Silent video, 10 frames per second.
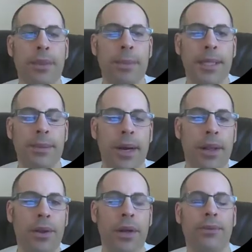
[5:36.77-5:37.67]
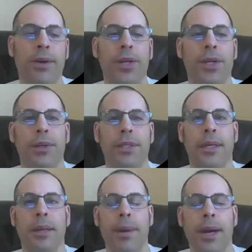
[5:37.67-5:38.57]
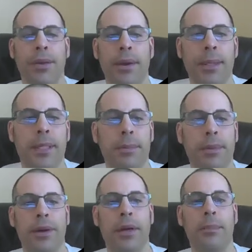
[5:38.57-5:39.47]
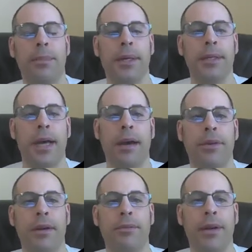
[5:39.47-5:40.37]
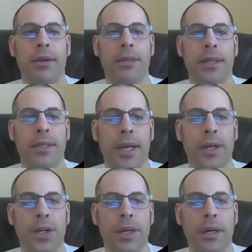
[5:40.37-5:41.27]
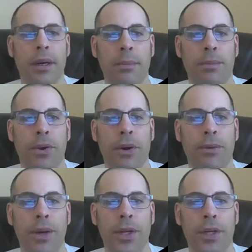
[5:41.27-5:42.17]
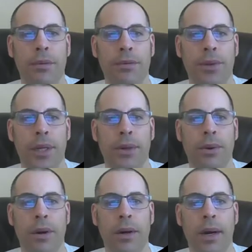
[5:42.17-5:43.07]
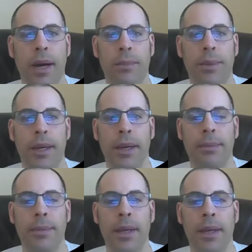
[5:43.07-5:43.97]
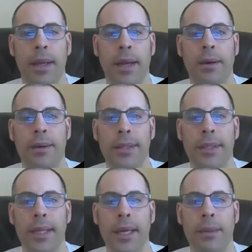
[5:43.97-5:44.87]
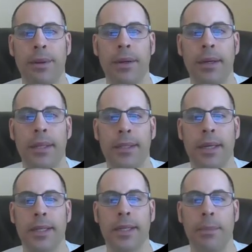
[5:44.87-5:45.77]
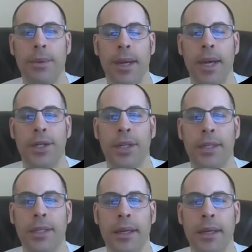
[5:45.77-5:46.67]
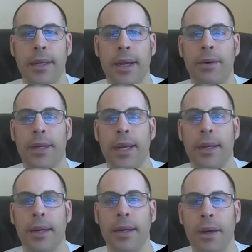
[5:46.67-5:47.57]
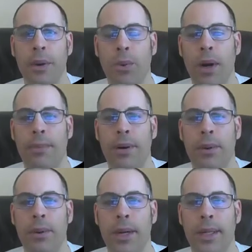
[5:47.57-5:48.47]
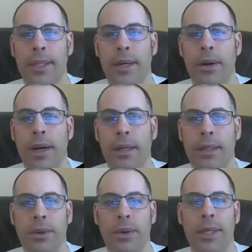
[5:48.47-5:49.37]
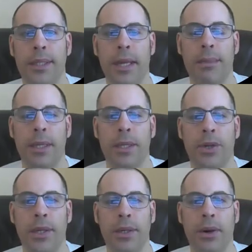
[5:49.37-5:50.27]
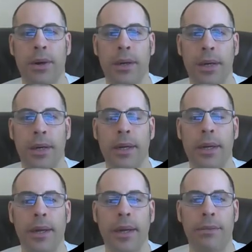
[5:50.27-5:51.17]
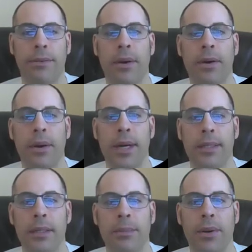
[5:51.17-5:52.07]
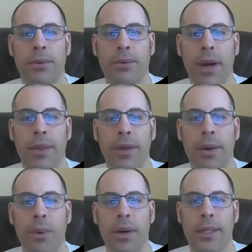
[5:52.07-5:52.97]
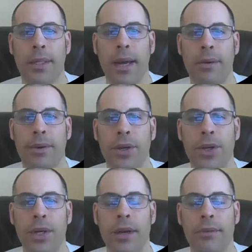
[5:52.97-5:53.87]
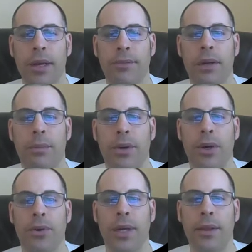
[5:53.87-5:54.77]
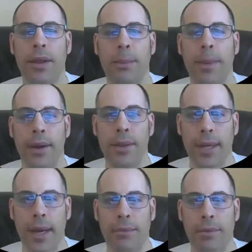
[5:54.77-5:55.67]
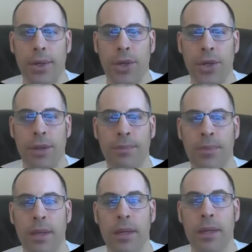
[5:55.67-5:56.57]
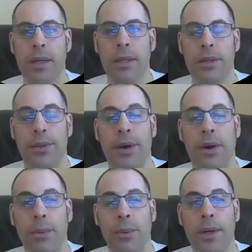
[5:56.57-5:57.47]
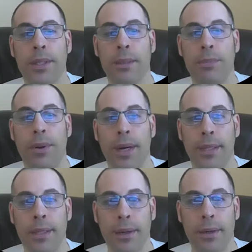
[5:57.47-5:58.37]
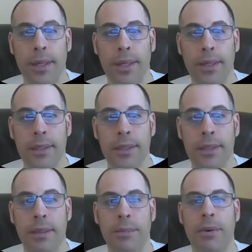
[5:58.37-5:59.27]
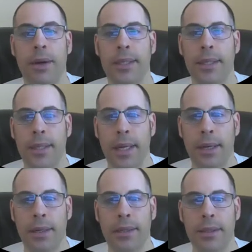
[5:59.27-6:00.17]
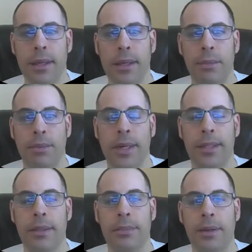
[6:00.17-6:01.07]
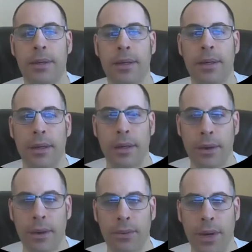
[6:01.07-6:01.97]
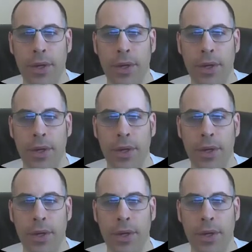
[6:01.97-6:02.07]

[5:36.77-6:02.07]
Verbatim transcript: The best way to look at ratios is to compare them to similar companies. I've done videos on Accenture, Broadridge, FleetCor, I B M, Leidos, Sabre, Science Applications, Teradata, Wipro, and Xerox, all in the same industry as Gartner. And if Gartner has a number in red, they're worse than the average. They have a number in green, they're better than the average. So they are worse in price to earnings, price to sales, price to book, current